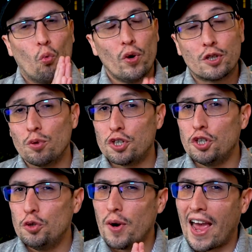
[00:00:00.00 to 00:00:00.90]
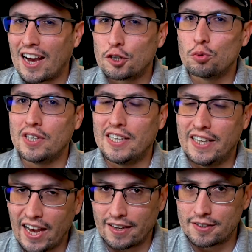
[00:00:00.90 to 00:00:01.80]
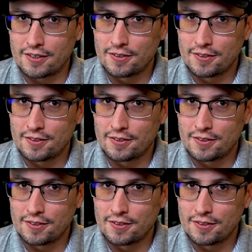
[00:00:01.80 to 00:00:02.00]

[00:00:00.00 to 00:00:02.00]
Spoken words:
which one should you actually get?